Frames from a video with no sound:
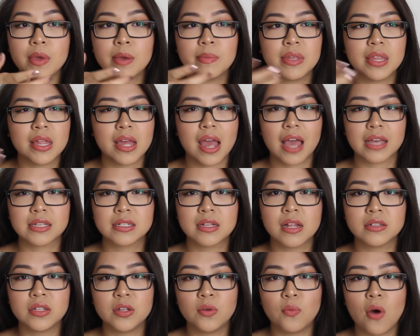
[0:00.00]
Maybe they
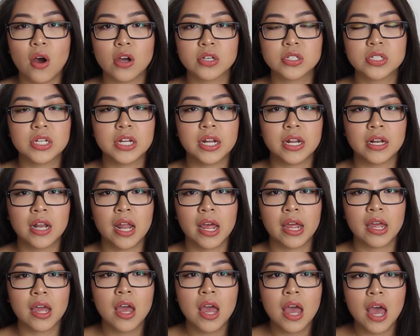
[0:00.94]
accidentally washed it and
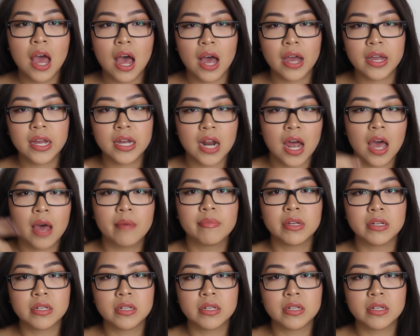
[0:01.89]
like hung it up.